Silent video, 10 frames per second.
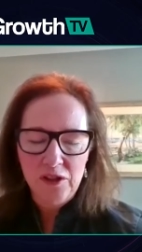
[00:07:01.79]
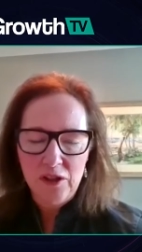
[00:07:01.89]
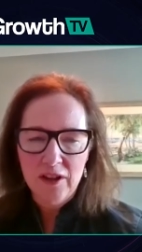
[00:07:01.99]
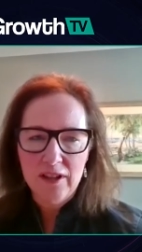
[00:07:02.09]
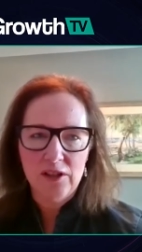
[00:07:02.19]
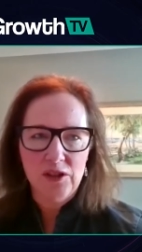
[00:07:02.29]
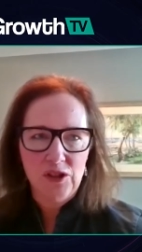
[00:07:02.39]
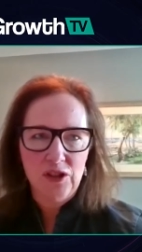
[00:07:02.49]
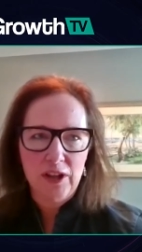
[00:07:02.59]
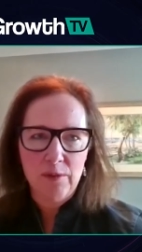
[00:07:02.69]
started this
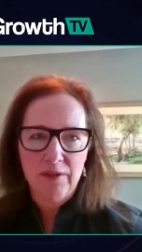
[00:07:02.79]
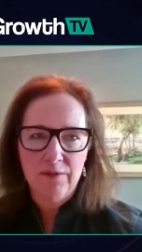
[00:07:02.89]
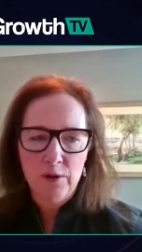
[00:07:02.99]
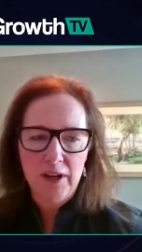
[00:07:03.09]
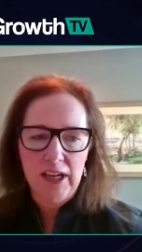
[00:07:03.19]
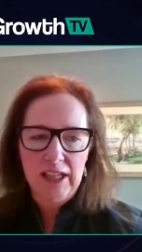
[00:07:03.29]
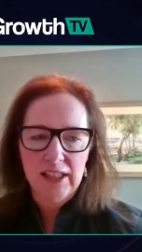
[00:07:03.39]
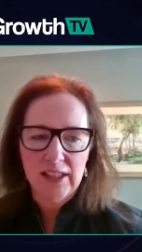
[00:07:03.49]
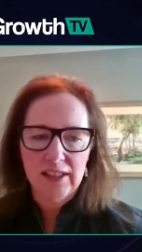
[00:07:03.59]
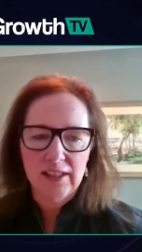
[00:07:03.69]
journey with
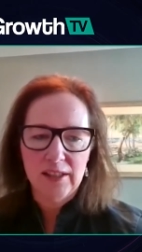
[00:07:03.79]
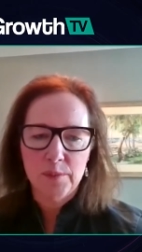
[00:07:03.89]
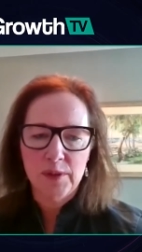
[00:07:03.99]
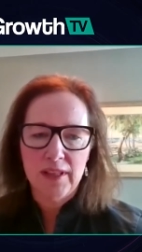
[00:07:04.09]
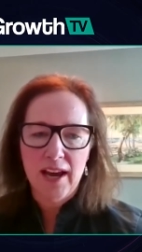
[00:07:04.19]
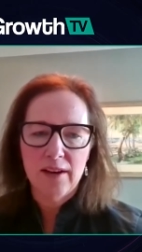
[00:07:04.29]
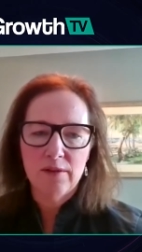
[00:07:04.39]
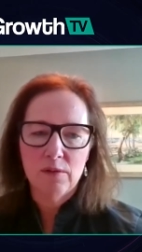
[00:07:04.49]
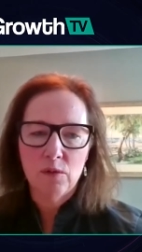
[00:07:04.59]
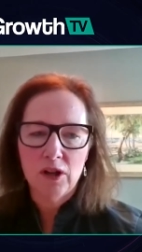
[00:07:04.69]
49 systems that
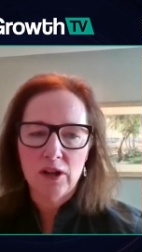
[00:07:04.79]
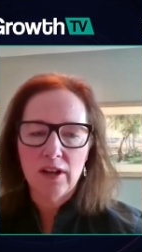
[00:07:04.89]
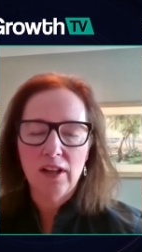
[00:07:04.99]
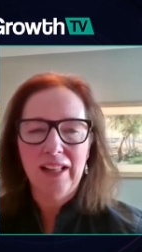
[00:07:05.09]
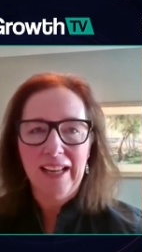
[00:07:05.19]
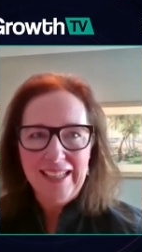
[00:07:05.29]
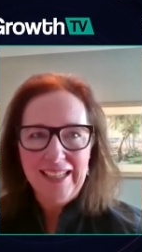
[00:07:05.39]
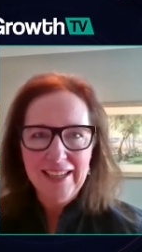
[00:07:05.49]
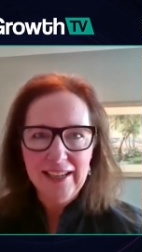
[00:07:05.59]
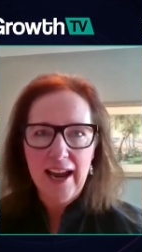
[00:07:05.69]
were
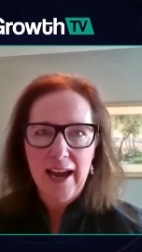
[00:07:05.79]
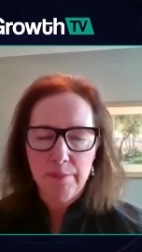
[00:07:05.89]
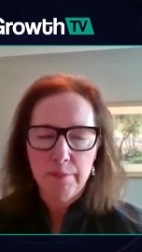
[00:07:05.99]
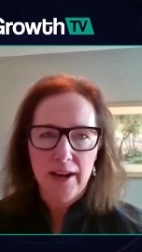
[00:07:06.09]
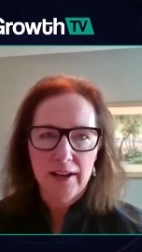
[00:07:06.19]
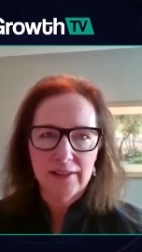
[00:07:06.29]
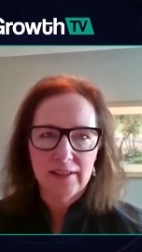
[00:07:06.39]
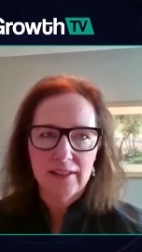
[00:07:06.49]
clunky at best.